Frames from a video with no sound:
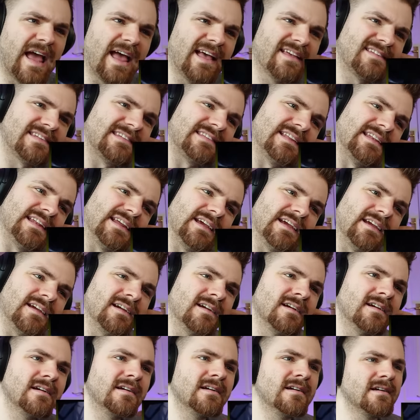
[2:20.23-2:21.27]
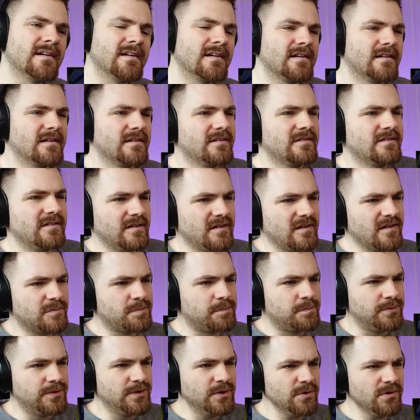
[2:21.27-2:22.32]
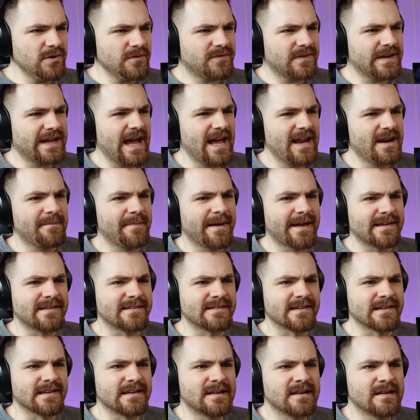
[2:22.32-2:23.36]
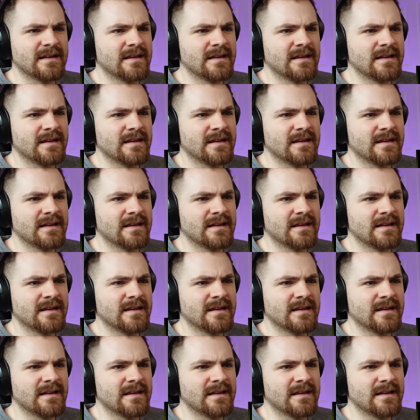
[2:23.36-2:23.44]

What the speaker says: Destiny. It's beautifully animated.